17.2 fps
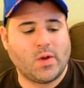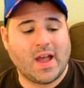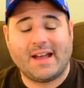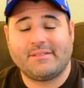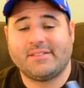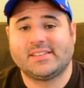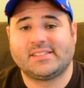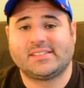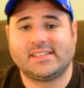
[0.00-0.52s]
you
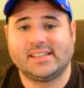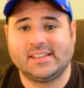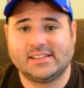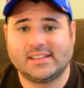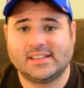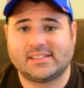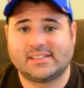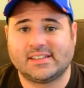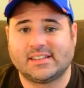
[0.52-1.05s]
haven't seen
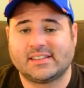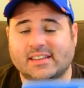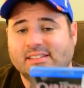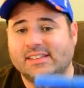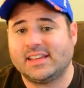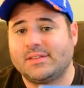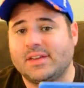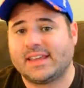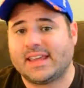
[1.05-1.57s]
this, it's a
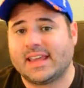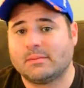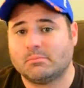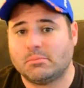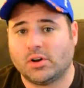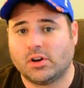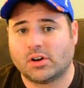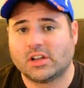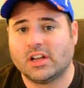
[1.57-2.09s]
Stephen
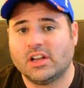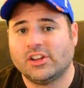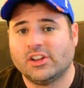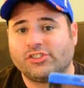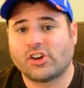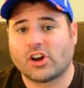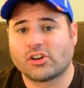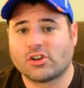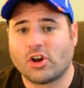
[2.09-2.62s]
King book.
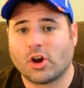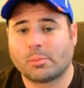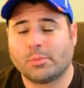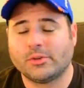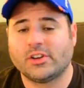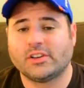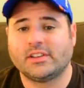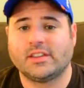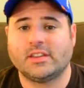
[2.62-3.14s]
John
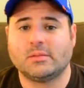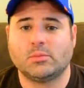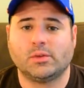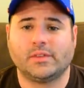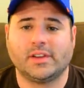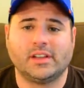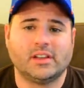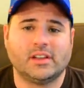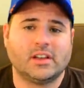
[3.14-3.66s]
Carpenter did the
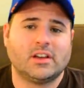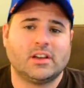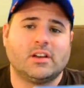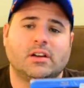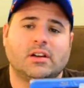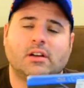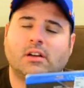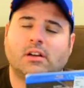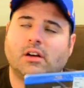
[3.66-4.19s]
movie
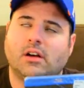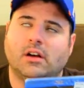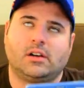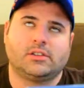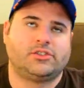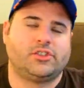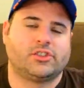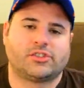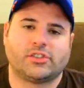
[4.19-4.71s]

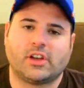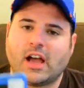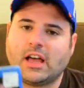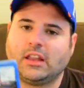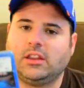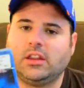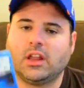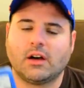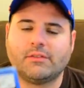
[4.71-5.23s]
uh, just
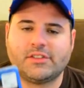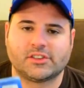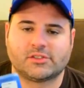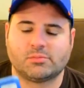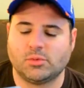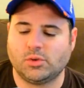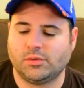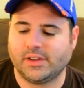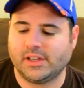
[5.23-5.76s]
I love
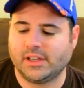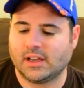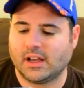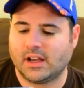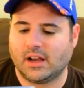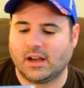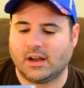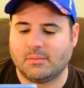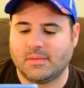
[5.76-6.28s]
this movie.
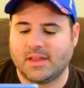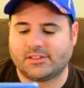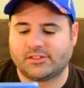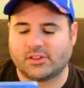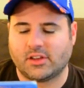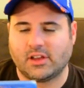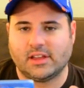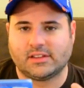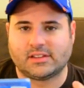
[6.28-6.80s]
Um,
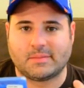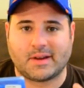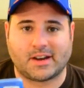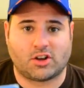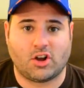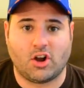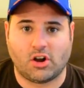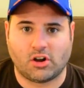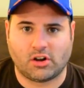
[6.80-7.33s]
it's uh, it's about
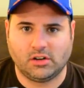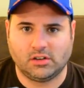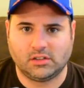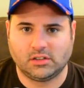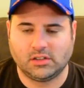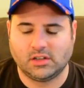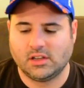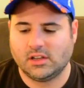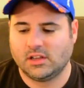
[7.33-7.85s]
a car,
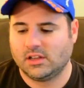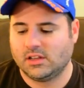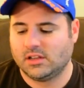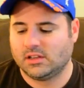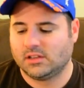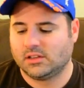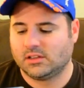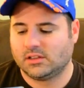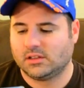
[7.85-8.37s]

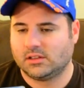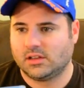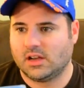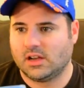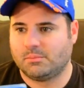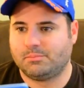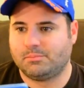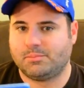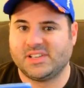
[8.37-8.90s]

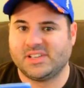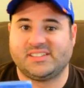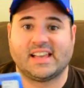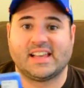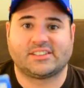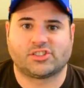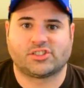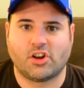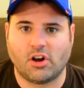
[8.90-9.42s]
a
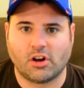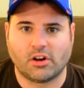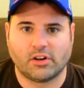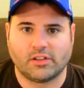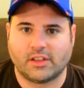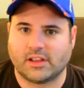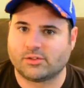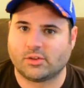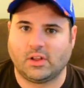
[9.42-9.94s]
possessed
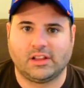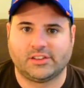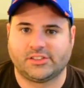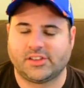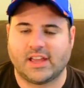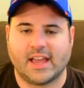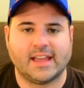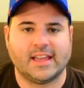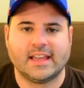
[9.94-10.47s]
car. That's all I'll
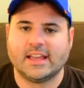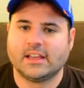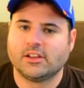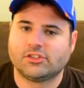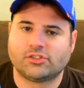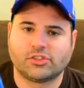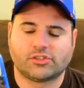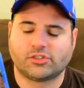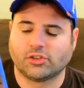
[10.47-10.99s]
say.
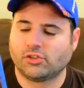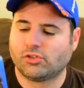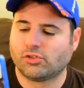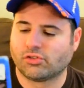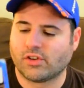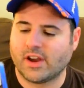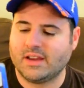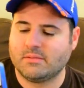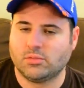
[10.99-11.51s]
Just a
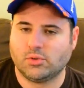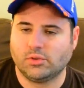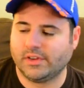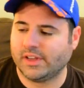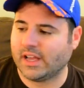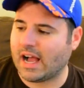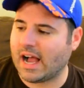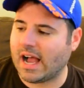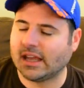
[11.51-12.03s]
great
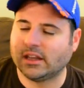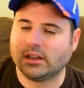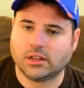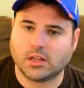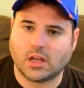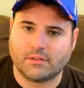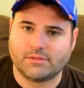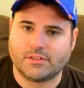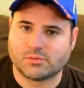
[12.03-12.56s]
movie. I
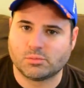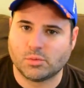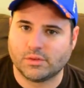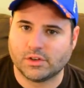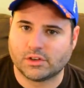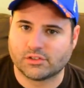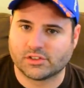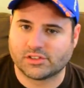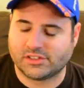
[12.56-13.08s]
love this
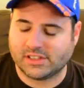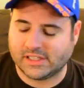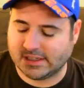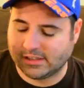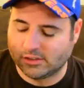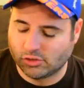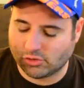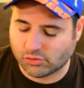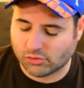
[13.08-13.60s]
movie,
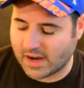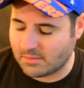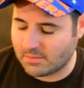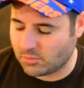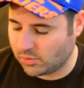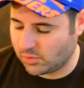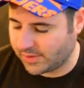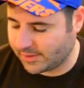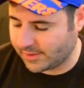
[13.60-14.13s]
Christine.
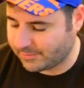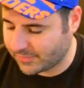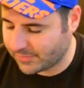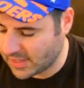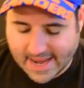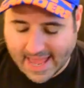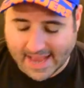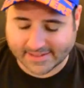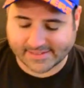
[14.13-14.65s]
Great movie.
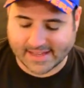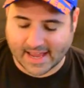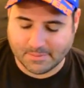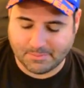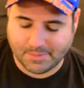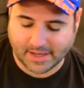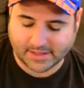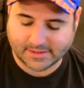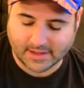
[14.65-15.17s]
Next,
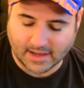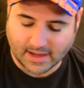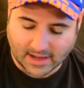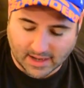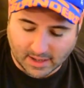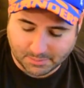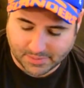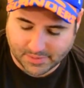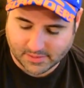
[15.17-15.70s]
I picked
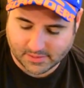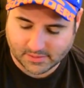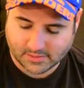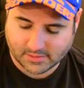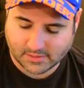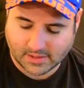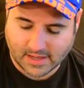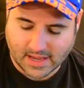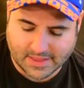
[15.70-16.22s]
up,
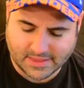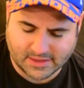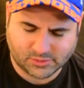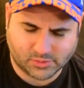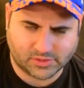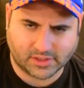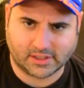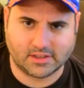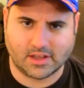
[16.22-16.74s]
and this
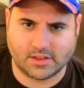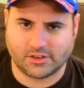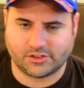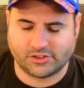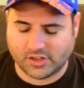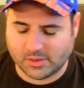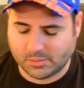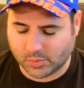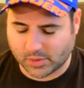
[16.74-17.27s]
was like another
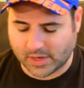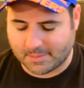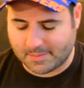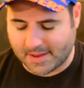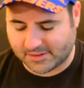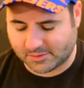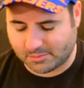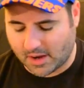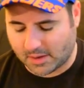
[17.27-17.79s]
cheap one at
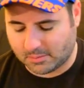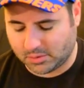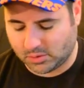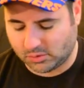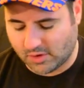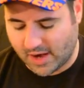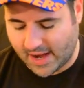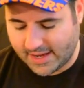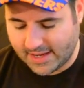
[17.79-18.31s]
Best Buy
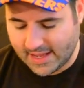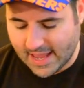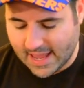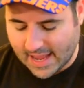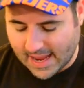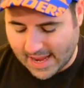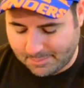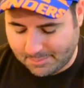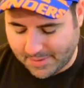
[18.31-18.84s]
Blu-ray.
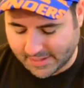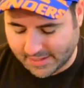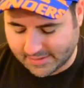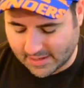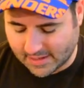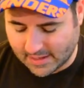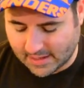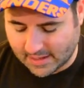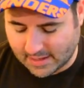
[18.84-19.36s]
I
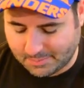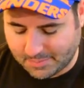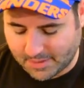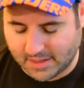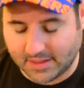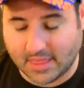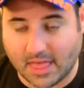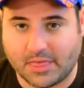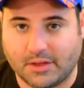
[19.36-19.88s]
picked
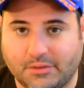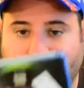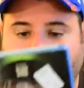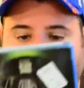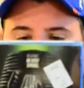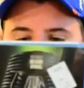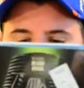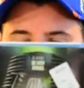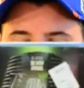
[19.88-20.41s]
up The
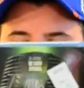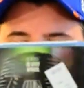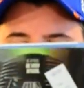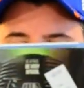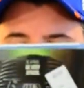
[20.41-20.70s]
Fly,